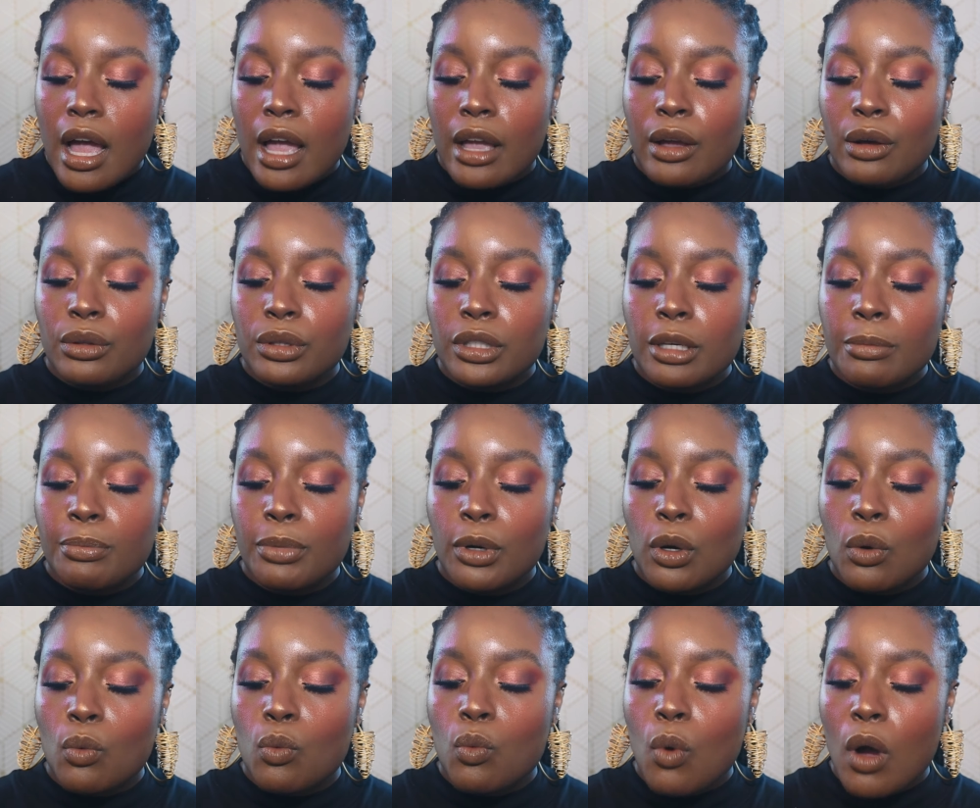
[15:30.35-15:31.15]
I only
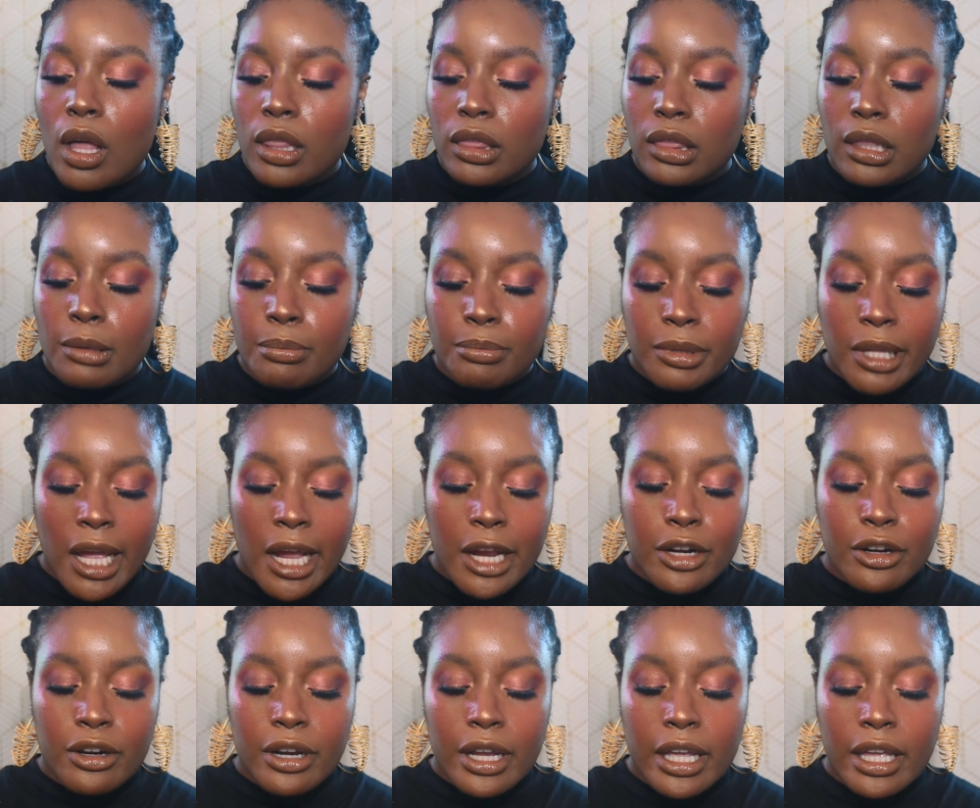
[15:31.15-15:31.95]
put one lip
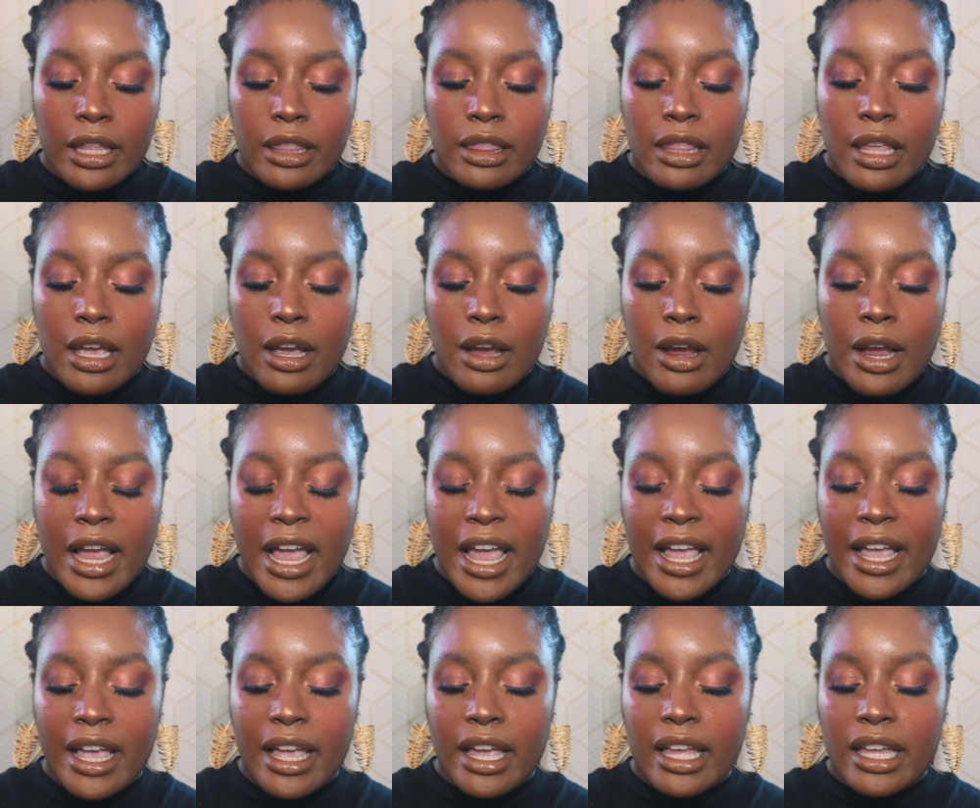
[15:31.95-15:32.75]
liner in
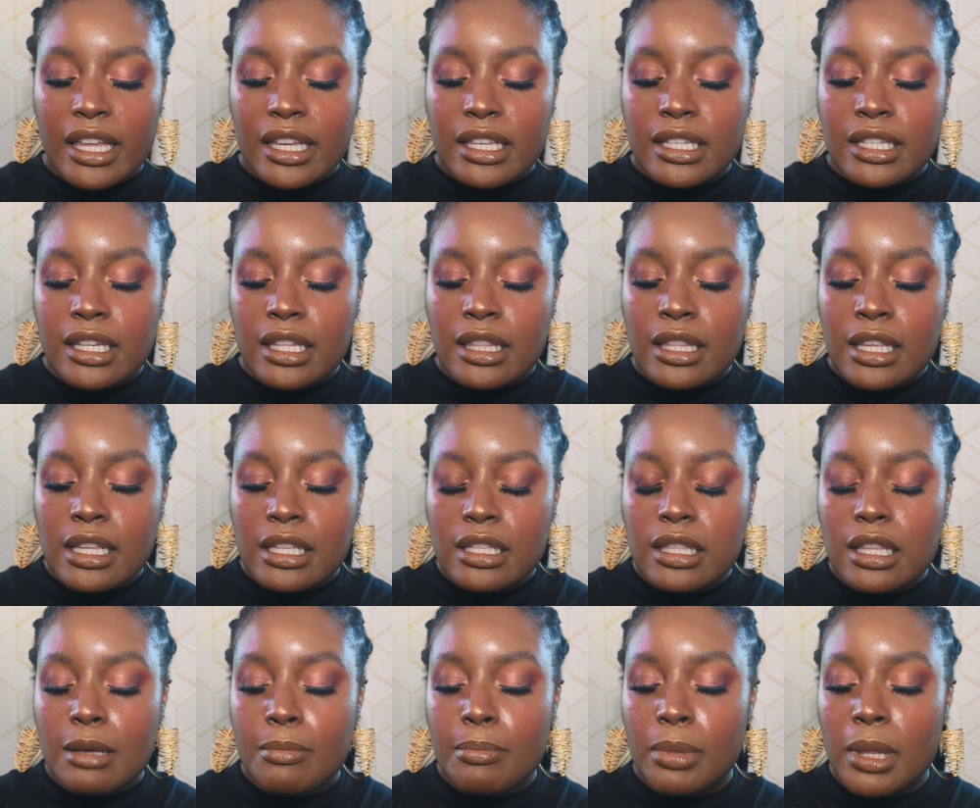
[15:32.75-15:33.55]
there, and
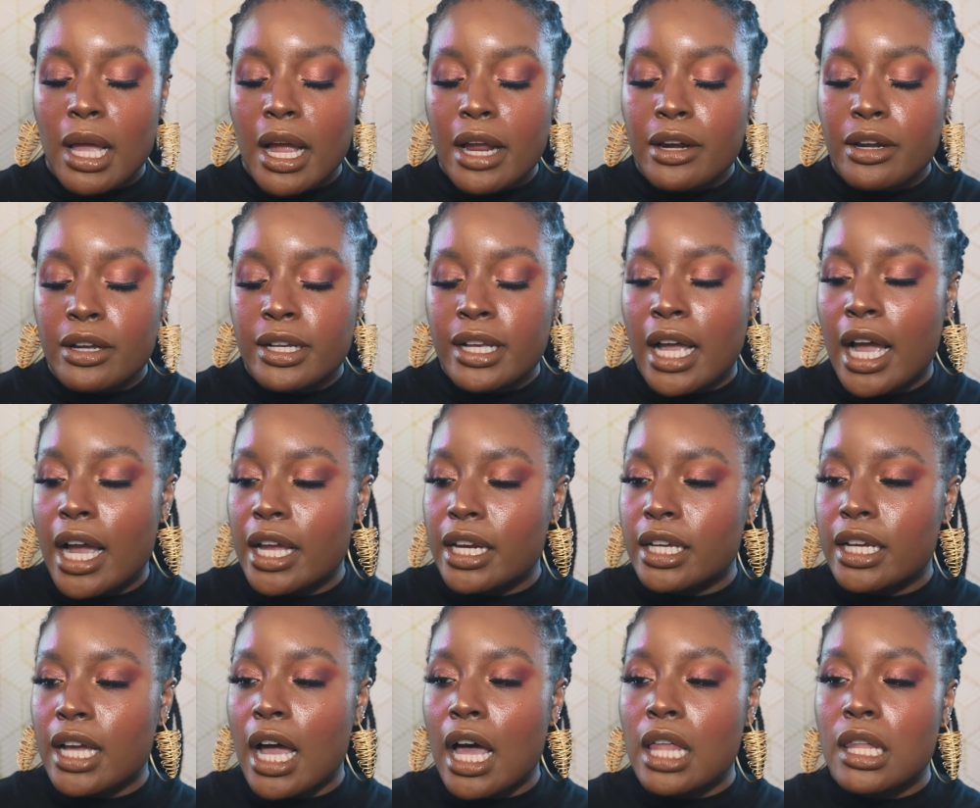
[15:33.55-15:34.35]
this lip liner
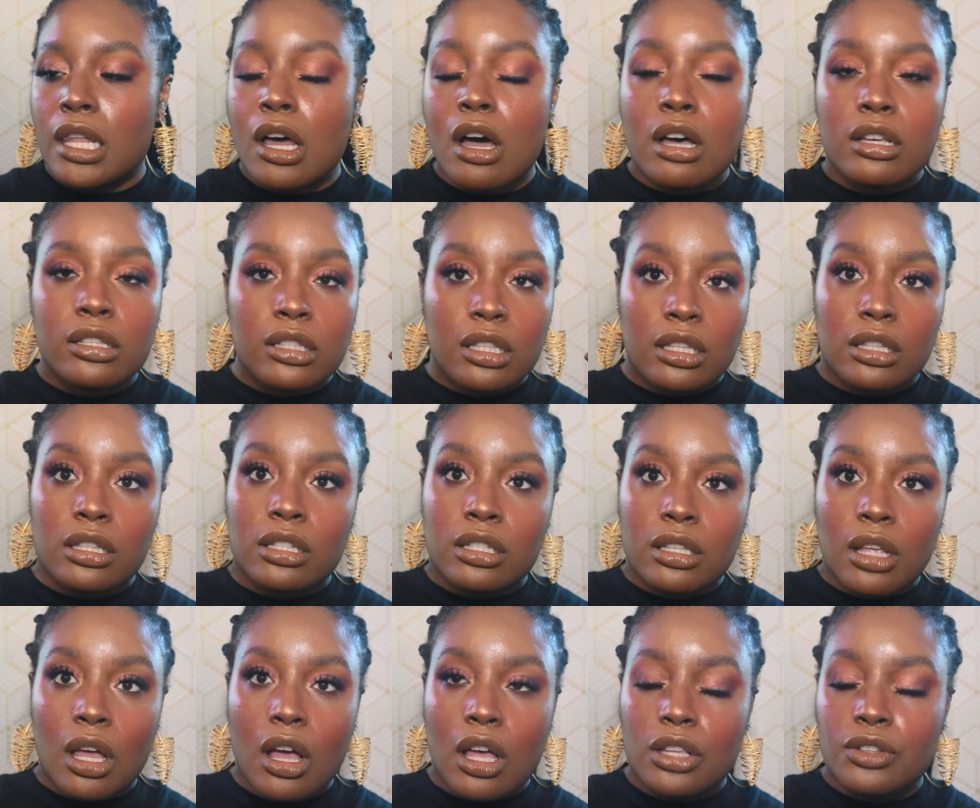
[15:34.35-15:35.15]
kind of got lost in
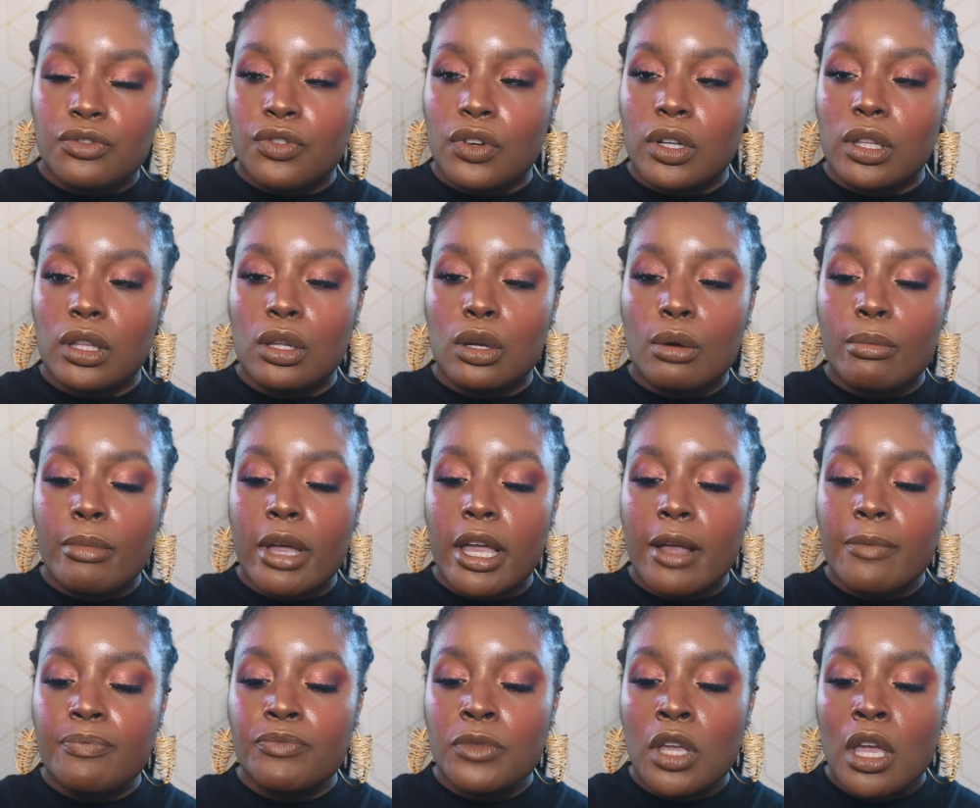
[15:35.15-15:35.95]
the sauce for a little
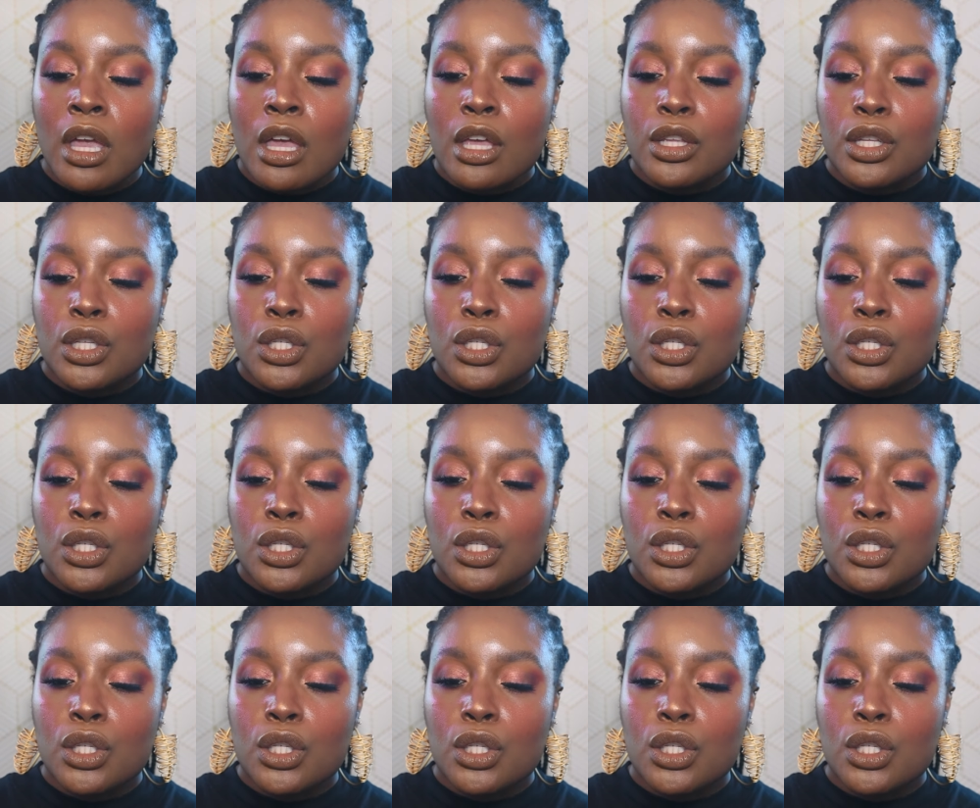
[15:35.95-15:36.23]
bit.